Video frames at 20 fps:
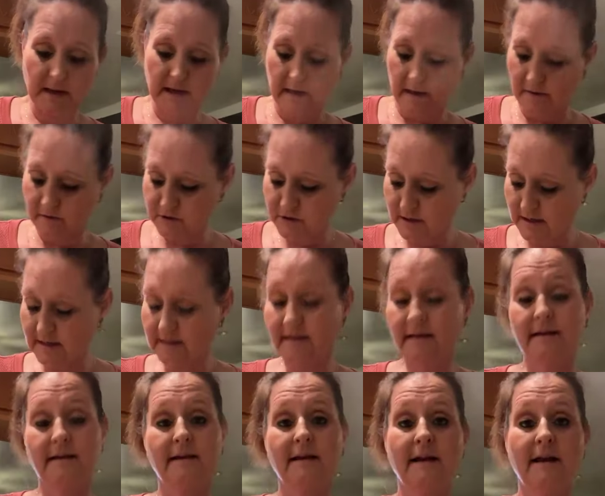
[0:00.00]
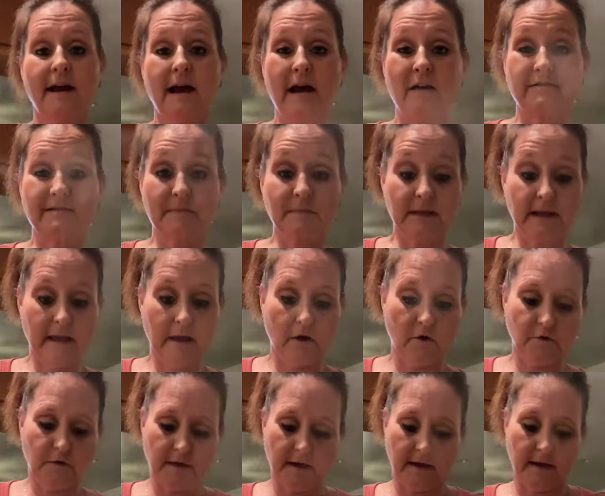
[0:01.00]
and I was trying to think of something
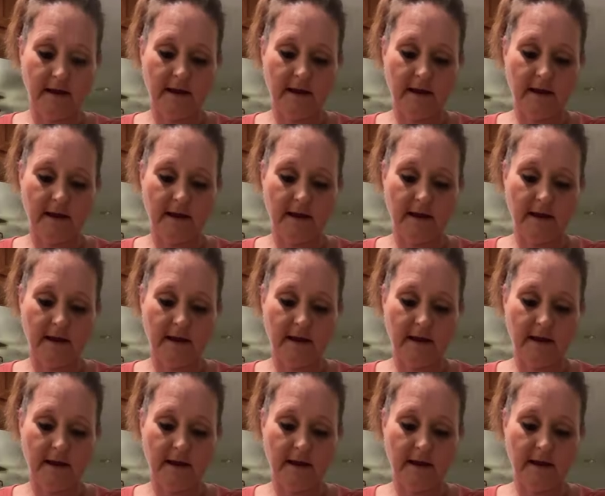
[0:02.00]
healthy.